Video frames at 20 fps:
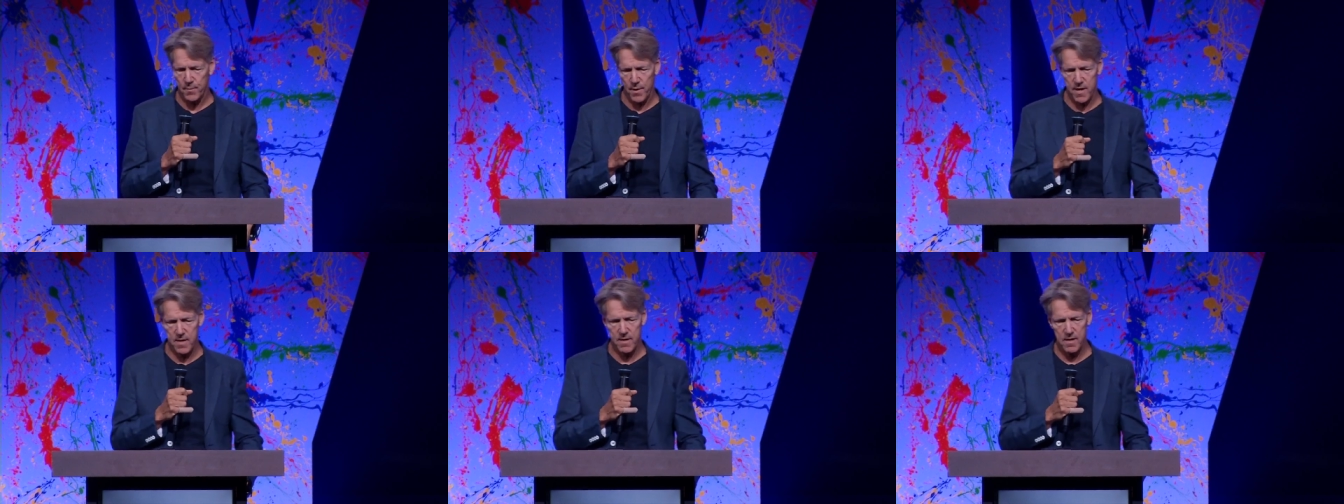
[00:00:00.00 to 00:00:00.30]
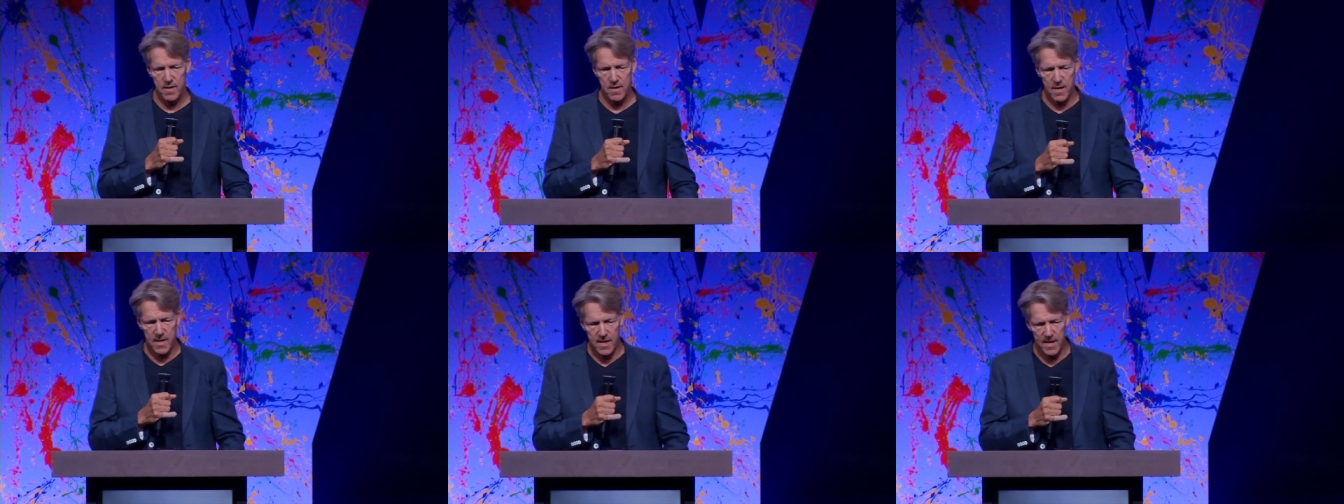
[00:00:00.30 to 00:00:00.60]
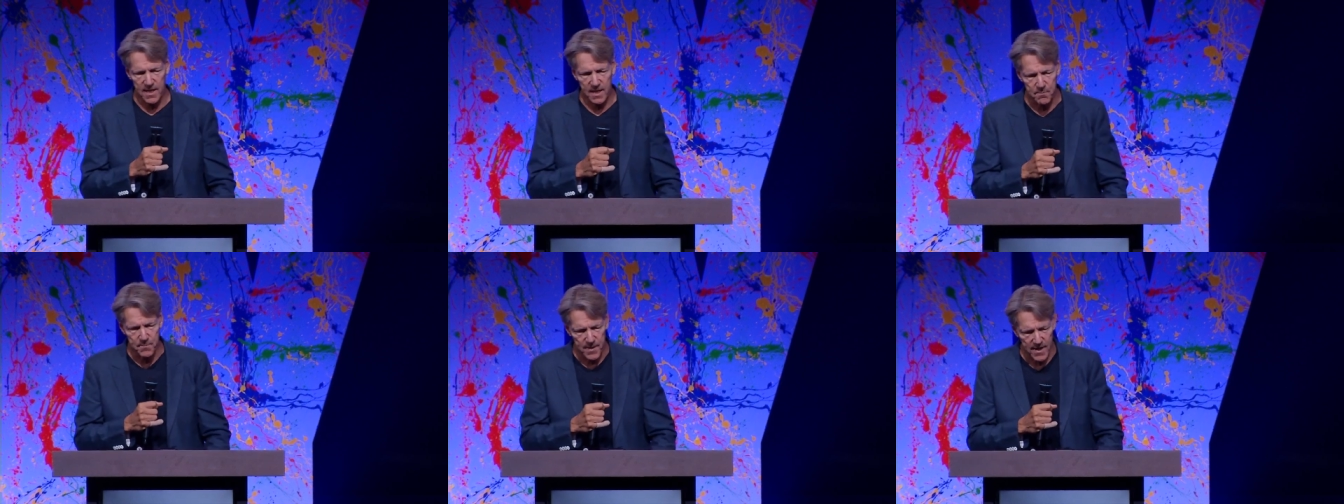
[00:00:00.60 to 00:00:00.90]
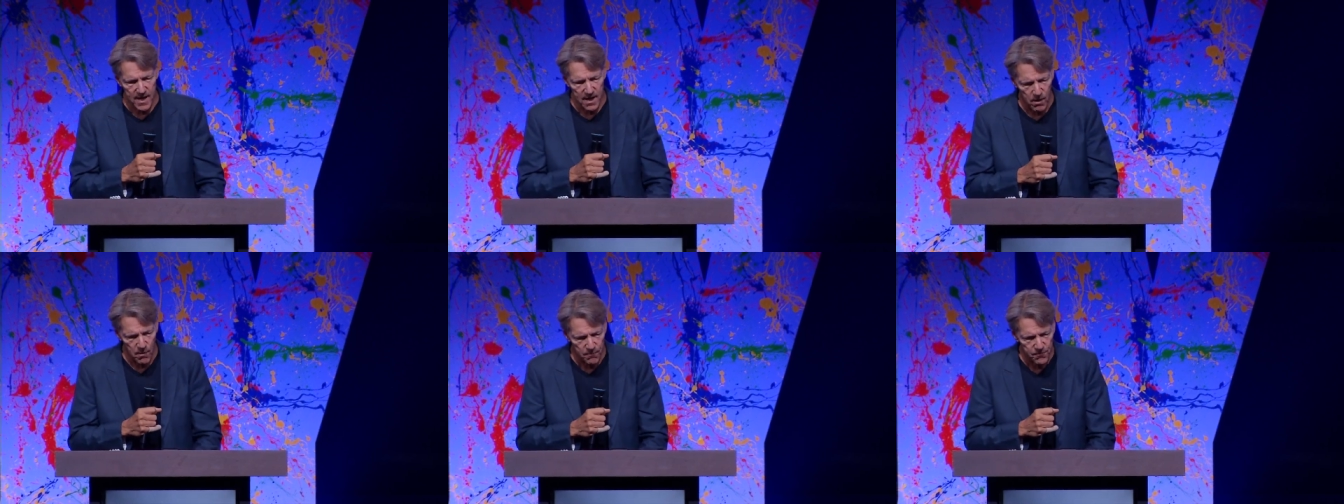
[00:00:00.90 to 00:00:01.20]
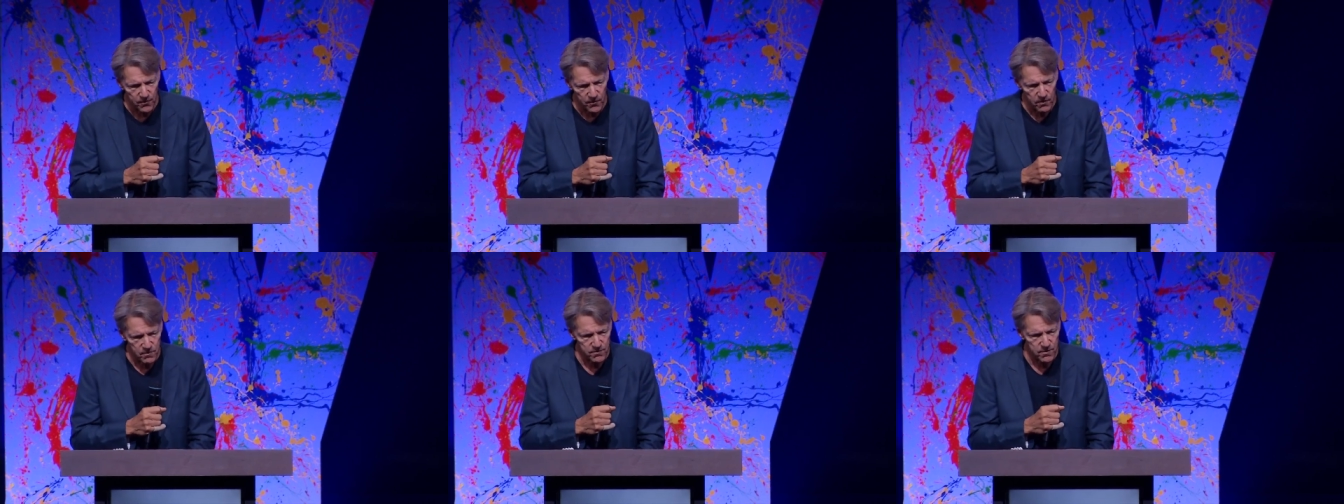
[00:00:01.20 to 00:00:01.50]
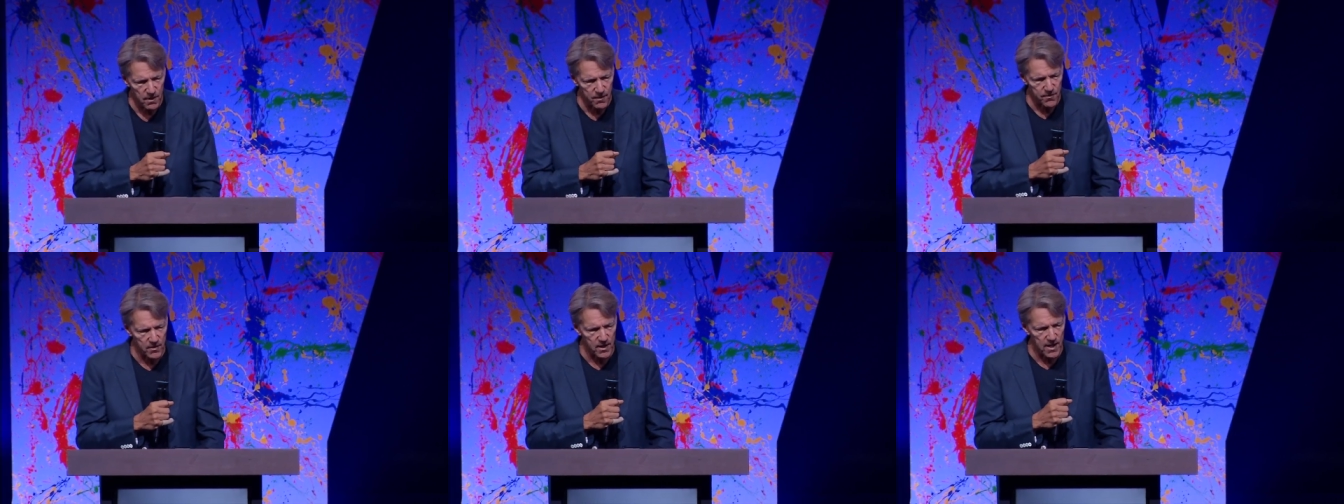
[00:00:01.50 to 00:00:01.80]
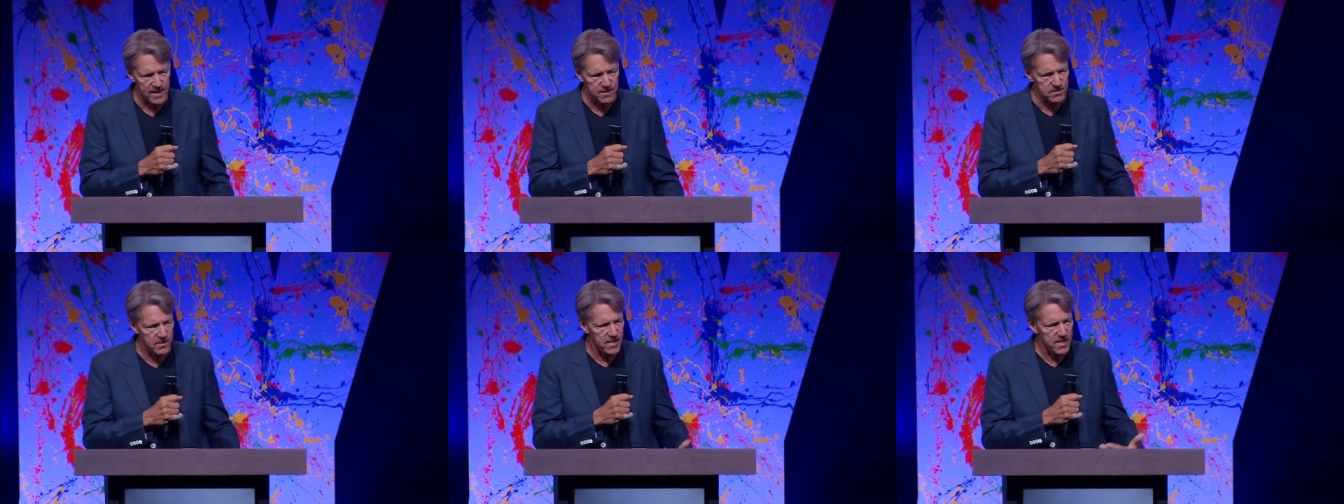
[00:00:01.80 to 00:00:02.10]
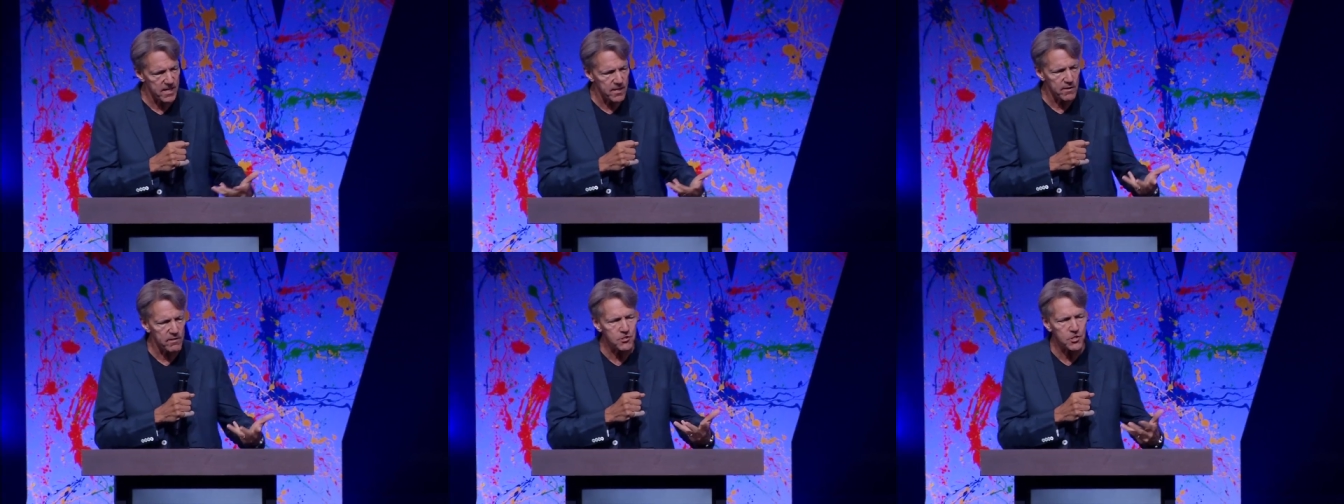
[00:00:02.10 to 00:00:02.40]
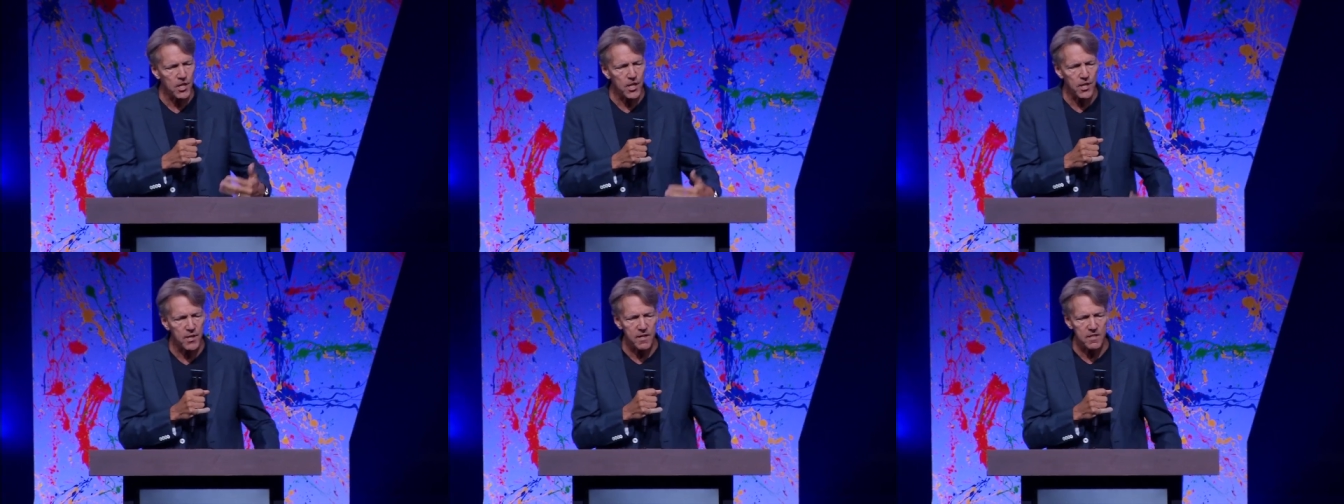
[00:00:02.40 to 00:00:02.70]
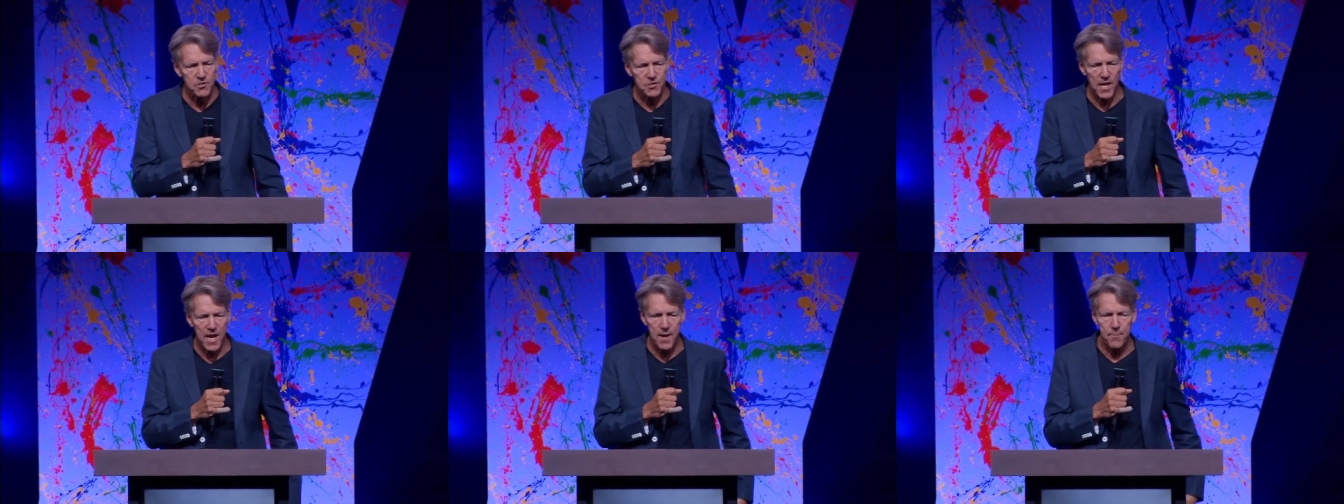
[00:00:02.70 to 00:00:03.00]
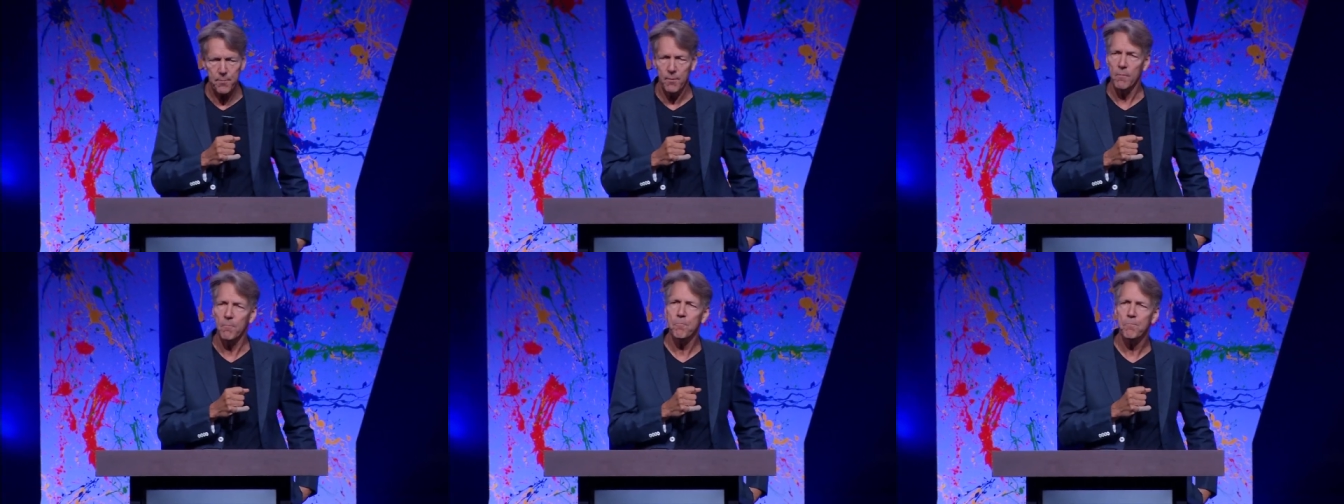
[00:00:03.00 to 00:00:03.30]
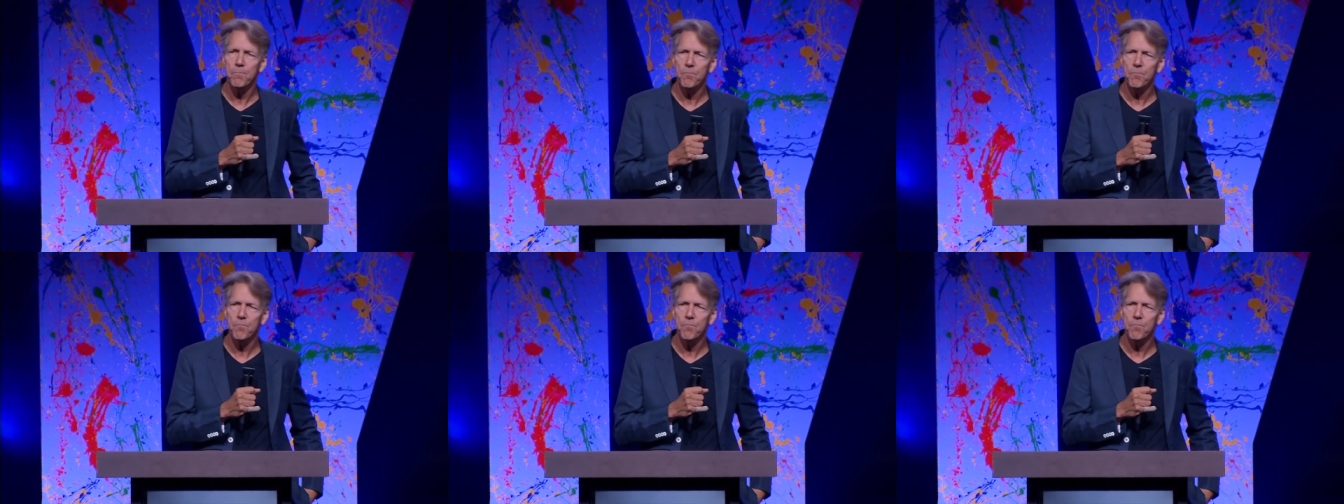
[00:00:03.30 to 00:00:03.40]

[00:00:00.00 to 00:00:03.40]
but it can be helpful nonetheless. And here is a good example.